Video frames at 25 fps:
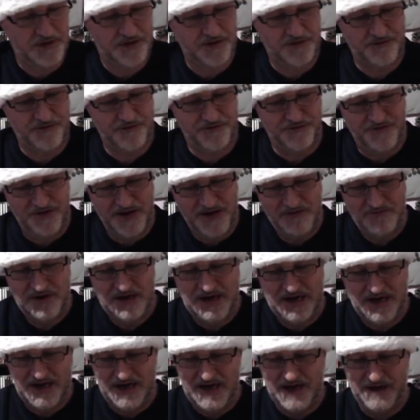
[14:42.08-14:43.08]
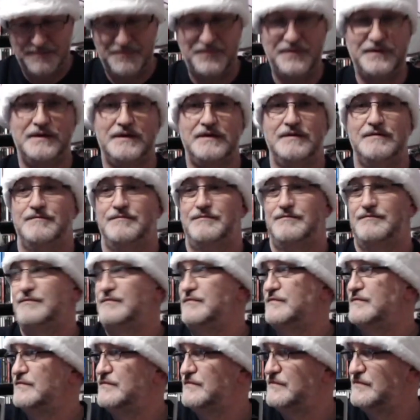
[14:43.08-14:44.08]
very happy
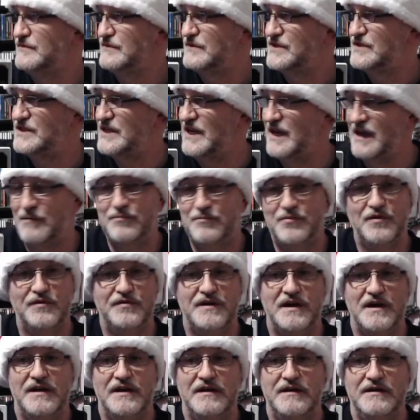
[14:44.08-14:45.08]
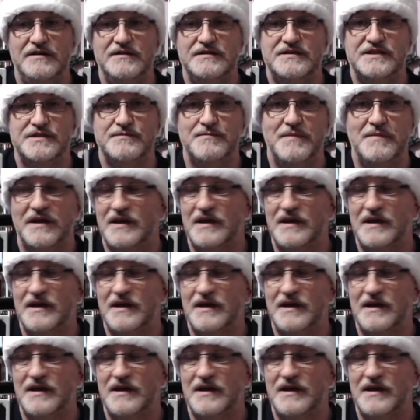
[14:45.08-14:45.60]
to now put that into my